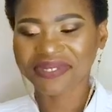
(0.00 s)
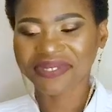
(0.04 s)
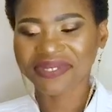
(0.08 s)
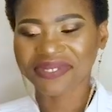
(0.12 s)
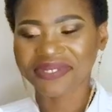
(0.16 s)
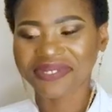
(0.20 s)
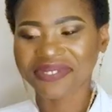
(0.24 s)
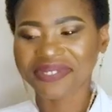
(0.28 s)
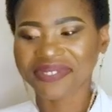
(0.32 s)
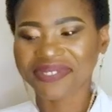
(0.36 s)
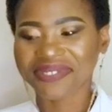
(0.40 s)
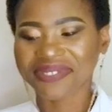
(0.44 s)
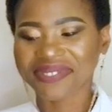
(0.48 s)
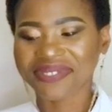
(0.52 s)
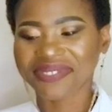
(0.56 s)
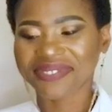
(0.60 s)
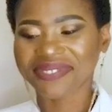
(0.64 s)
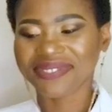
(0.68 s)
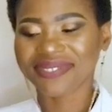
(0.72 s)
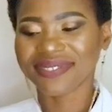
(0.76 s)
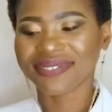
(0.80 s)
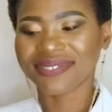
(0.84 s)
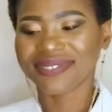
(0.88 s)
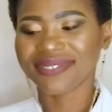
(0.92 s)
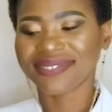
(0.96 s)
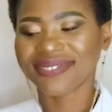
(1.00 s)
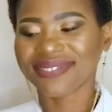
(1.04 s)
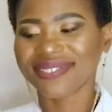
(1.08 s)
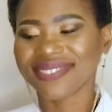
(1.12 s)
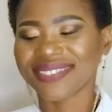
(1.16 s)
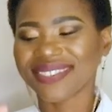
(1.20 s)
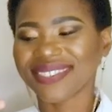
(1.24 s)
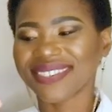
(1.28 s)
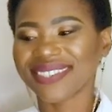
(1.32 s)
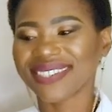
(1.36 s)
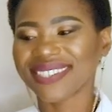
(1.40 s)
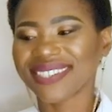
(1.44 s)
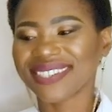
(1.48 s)

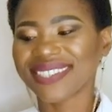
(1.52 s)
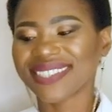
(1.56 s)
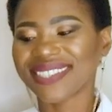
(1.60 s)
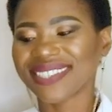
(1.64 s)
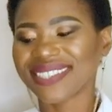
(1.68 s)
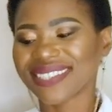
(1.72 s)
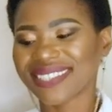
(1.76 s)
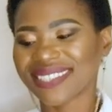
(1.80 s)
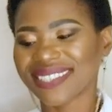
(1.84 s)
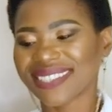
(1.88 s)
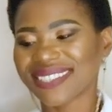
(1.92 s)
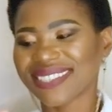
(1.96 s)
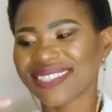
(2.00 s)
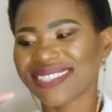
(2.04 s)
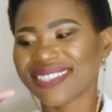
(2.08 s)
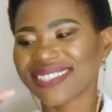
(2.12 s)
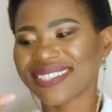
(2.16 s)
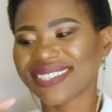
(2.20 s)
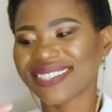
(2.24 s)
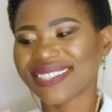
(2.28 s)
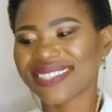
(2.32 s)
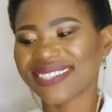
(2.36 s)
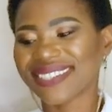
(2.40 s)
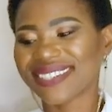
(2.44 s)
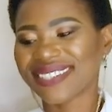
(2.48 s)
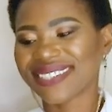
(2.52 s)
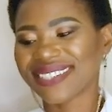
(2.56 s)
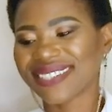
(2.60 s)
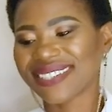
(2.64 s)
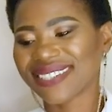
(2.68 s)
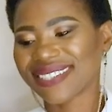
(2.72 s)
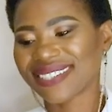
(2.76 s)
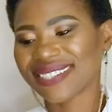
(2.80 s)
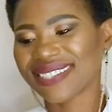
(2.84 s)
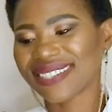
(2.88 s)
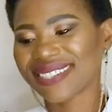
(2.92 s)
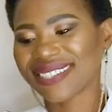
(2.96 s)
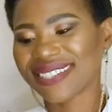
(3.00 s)

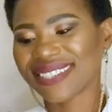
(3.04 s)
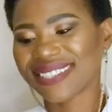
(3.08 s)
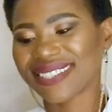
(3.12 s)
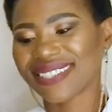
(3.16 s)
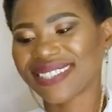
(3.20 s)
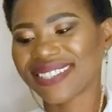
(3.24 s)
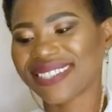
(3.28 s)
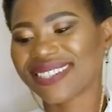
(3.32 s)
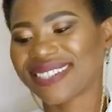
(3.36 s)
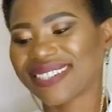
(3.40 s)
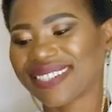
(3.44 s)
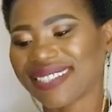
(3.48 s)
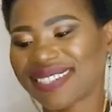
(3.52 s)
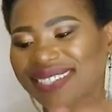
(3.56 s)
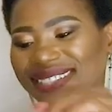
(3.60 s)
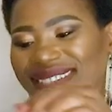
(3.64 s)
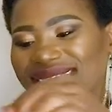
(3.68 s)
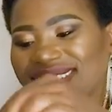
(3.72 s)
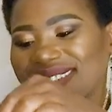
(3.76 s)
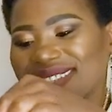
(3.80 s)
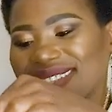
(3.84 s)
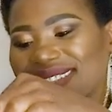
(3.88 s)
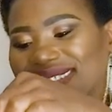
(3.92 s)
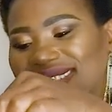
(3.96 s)
No words are spoken by the person on screen.